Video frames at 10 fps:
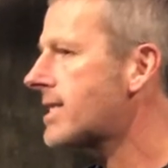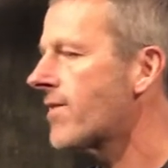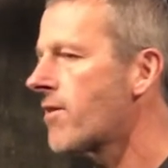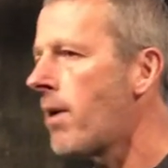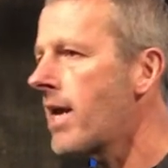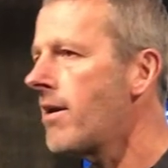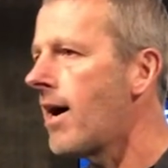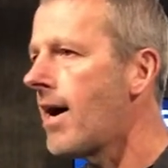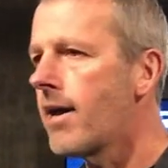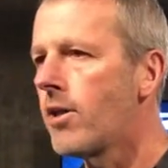Thanks everybody,
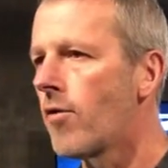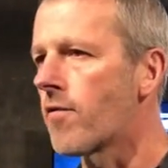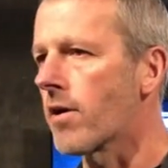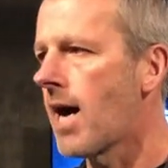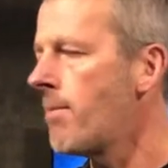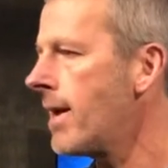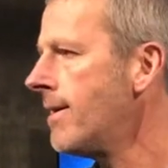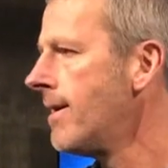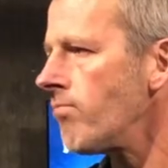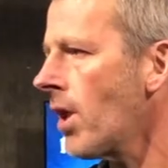uh, you know, for
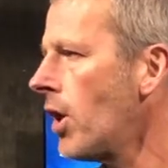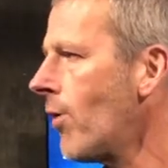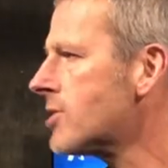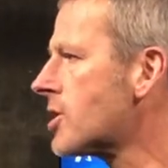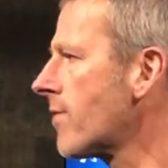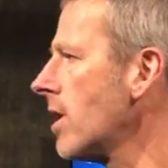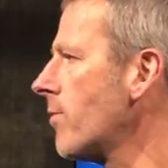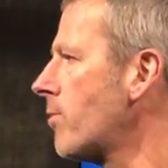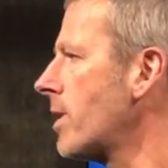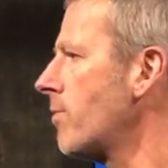coming. You know, at Chevrolet,
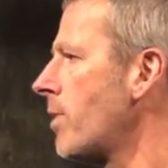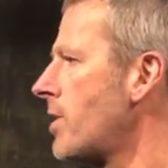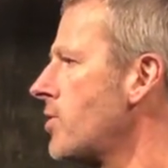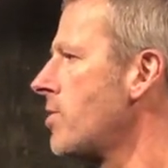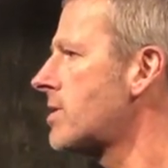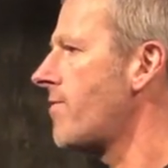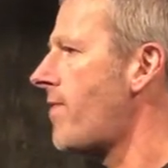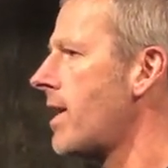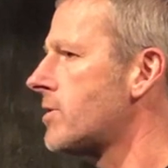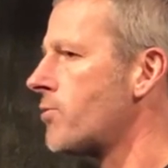when we, when we do these
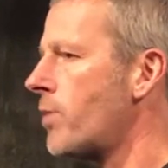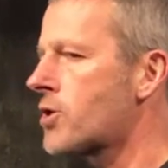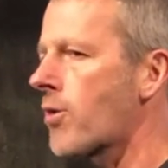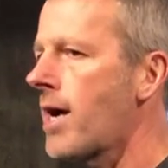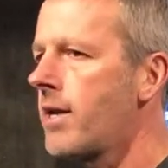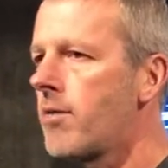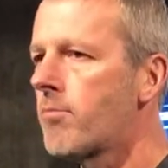events, we try to